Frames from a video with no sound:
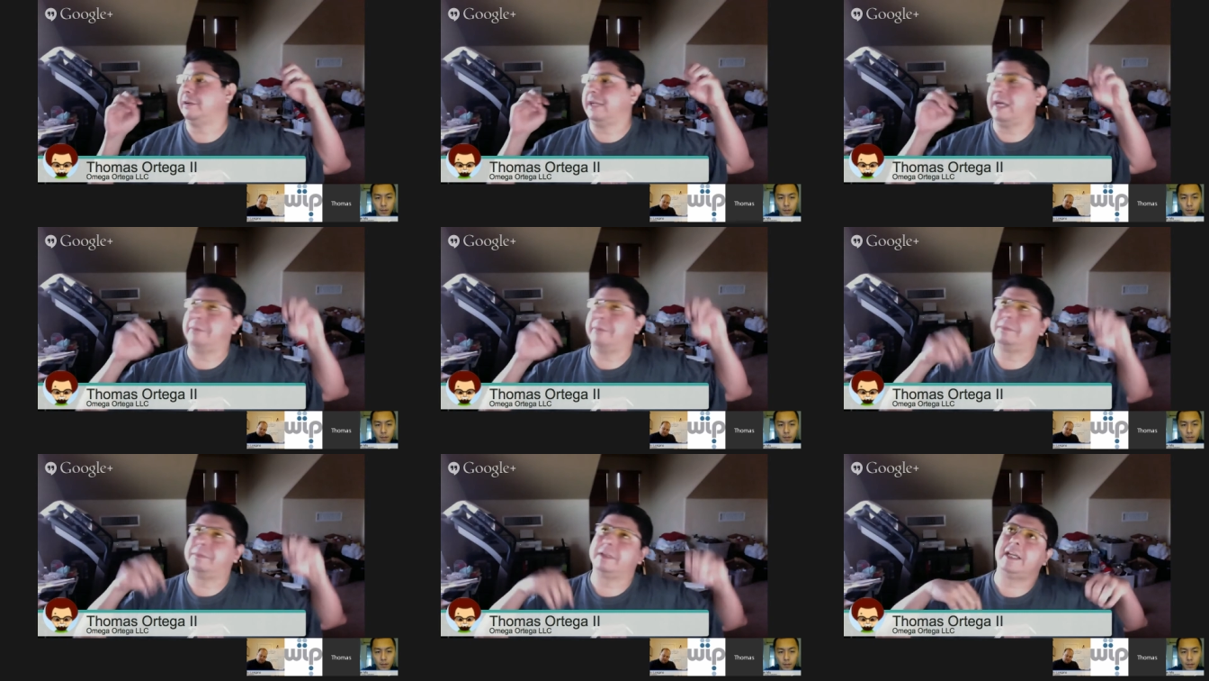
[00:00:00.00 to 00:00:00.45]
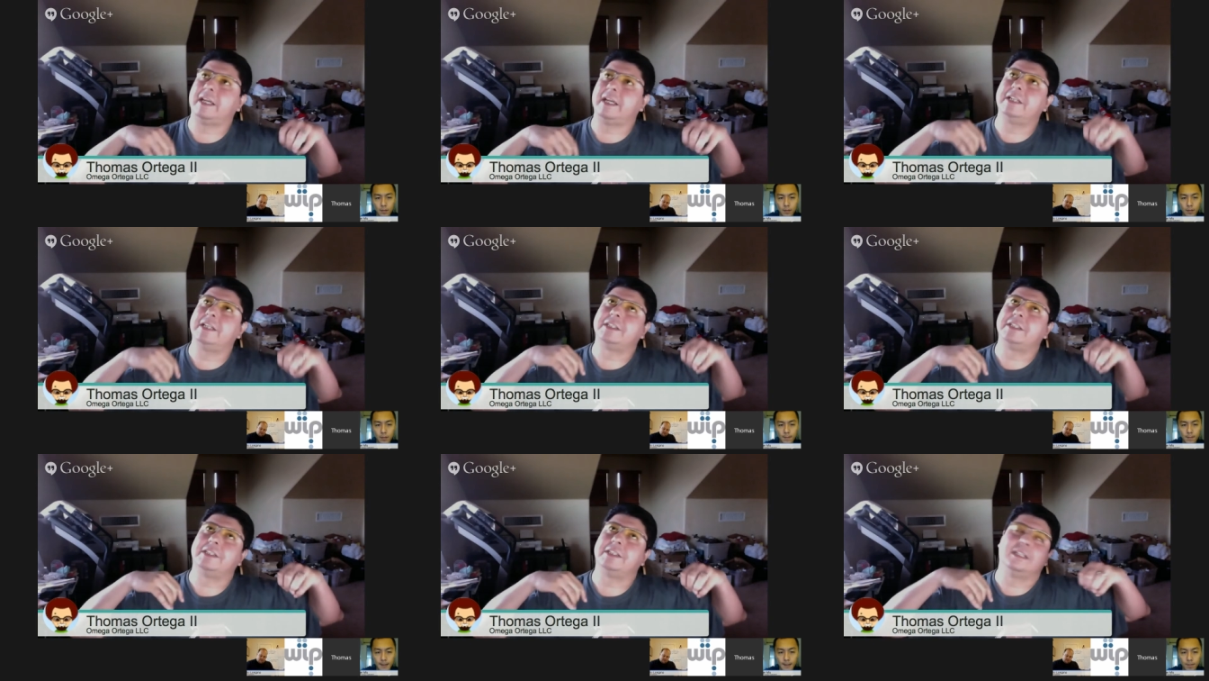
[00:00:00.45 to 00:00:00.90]

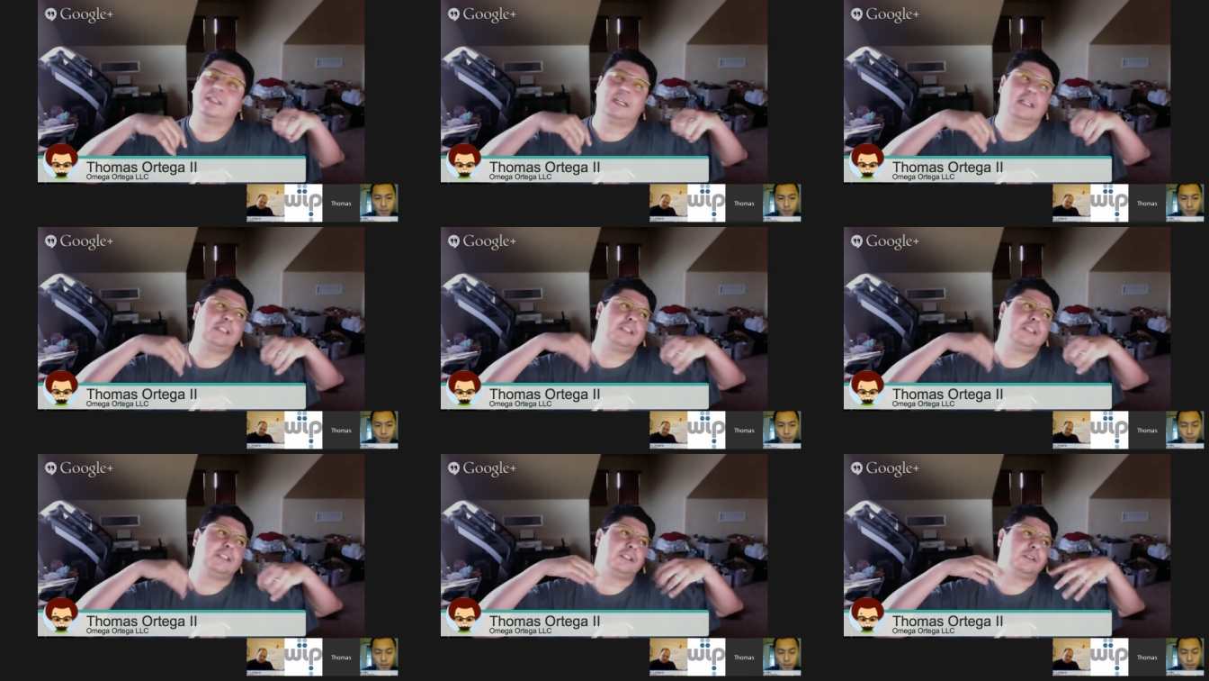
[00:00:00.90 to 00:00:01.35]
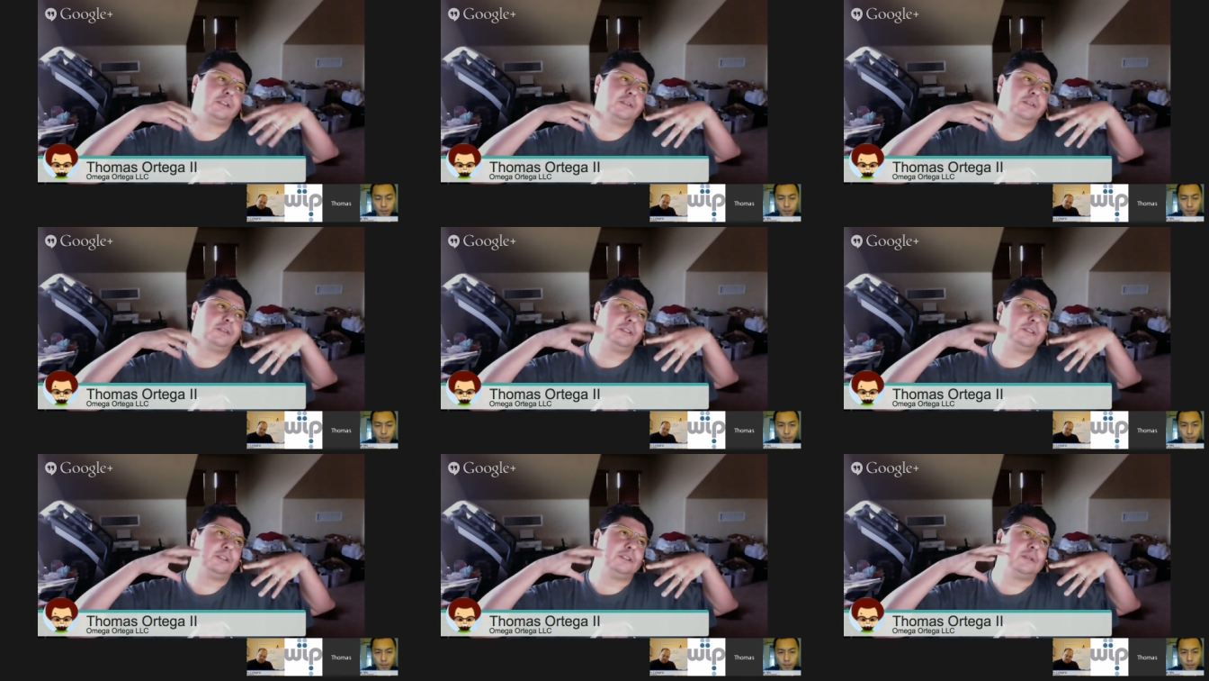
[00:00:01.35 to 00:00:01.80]
application that
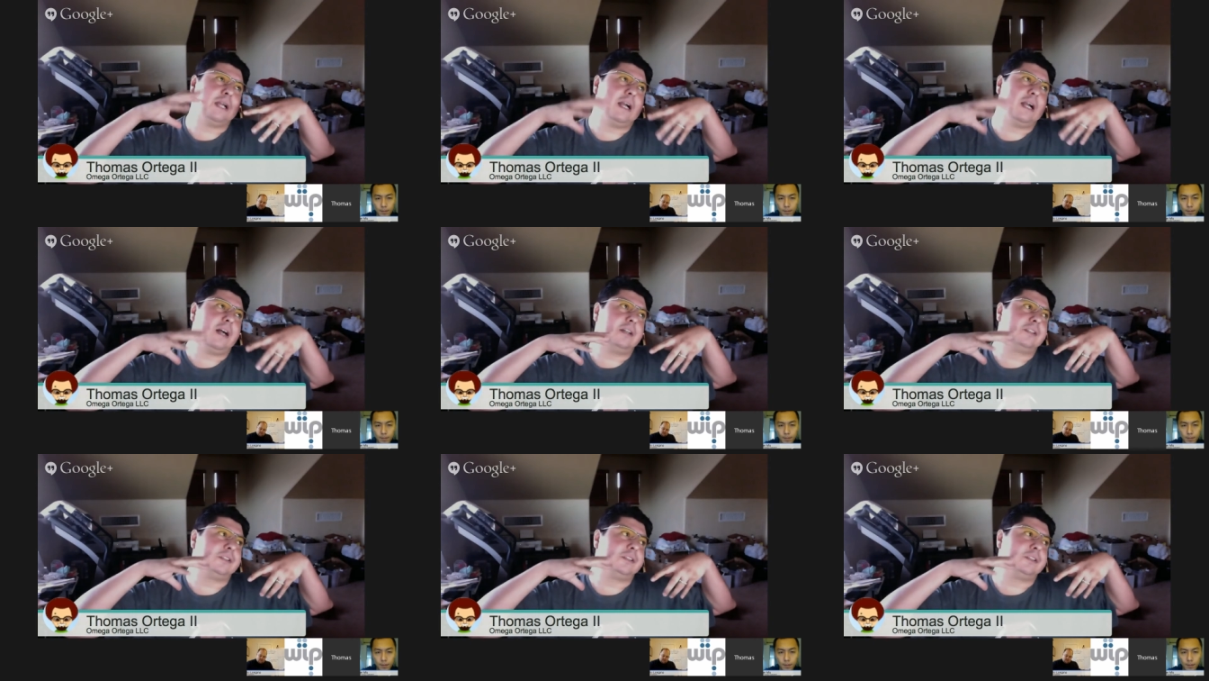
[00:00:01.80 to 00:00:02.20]
shows you how